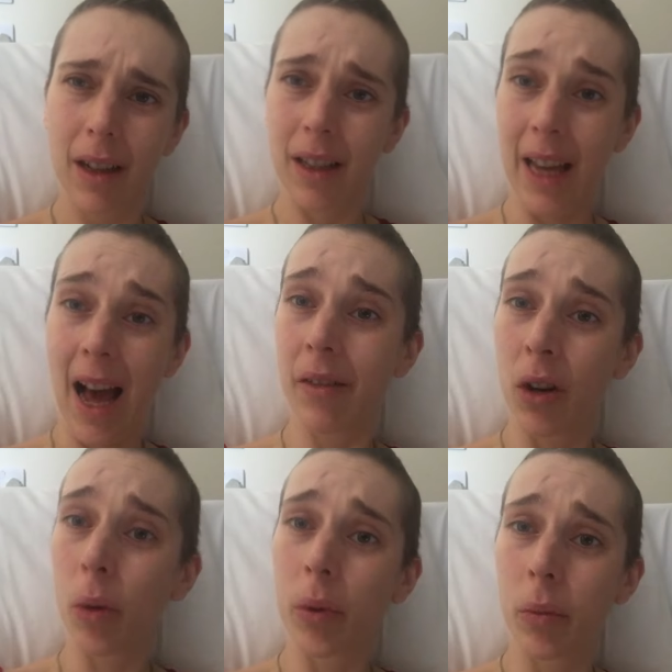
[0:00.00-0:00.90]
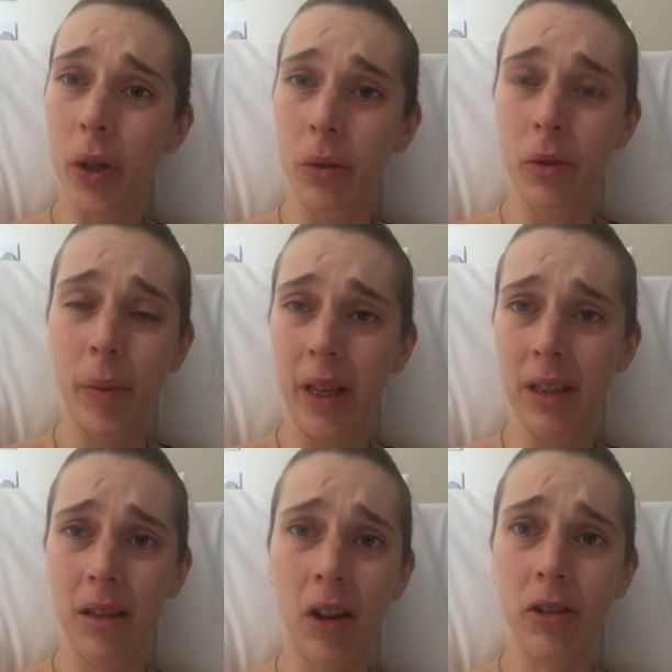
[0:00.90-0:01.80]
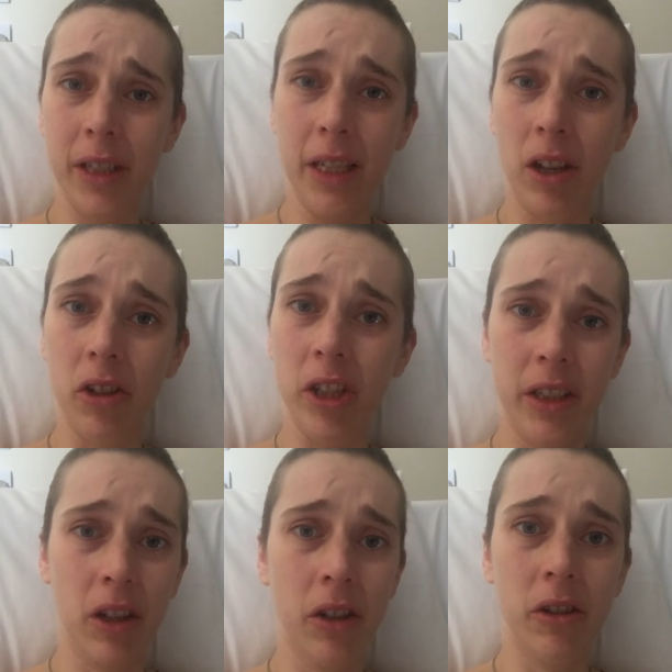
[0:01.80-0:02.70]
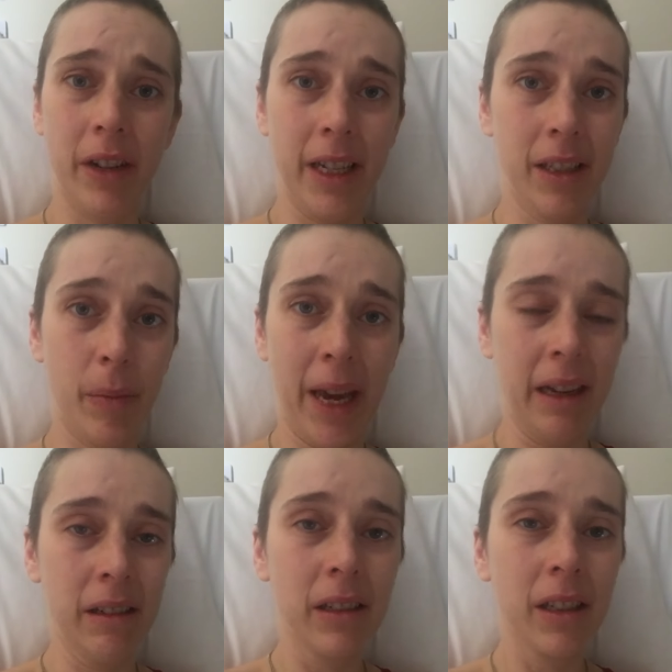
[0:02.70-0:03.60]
because I have an open wound because a doctor did dodgy surgery in Spain